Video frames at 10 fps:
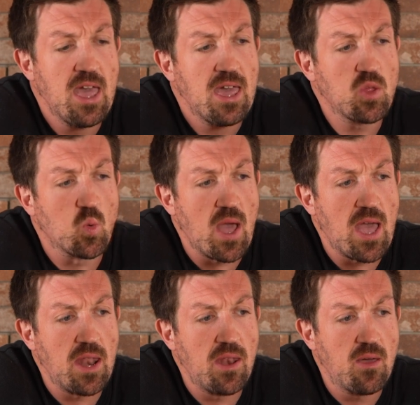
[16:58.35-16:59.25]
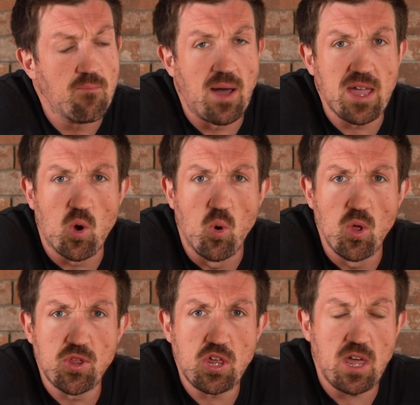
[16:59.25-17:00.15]
is when my
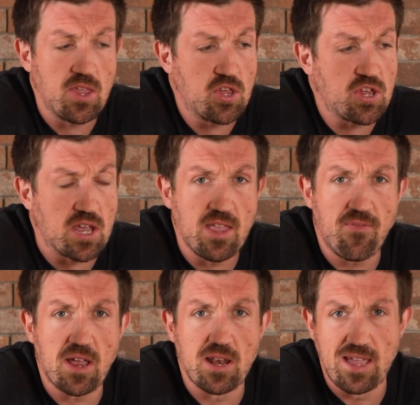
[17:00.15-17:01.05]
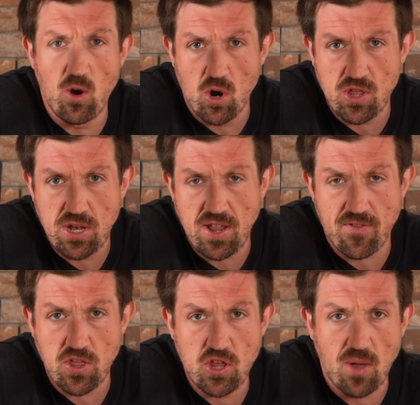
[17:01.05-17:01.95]
goals change significantly or it's a
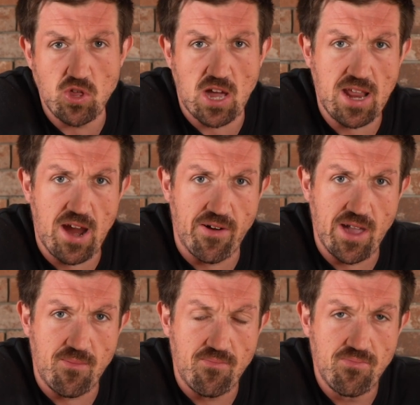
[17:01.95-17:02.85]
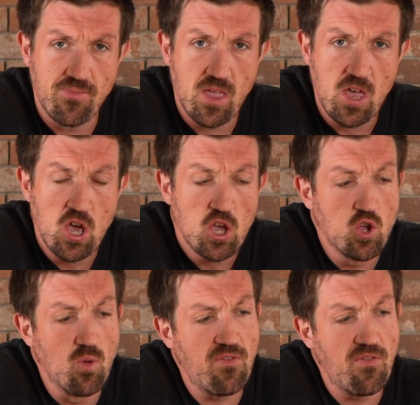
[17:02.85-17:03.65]
different subject area. You will